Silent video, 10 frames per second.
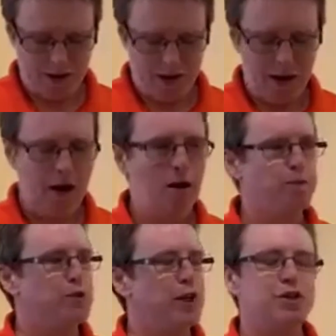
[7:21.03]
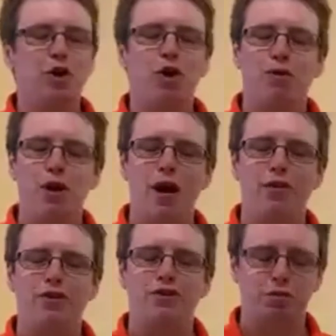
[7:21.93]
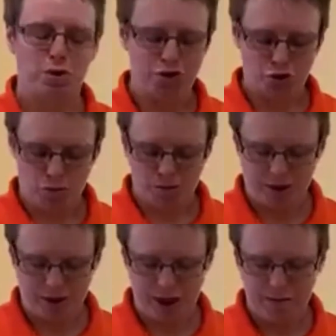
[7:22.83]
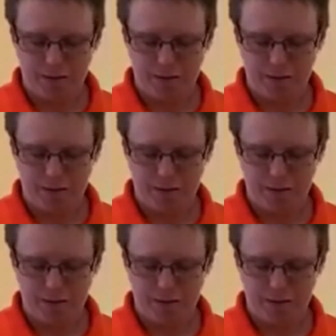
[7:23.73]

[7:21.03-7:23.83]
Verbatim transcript: Um, so that's all for now. This is a really short one today.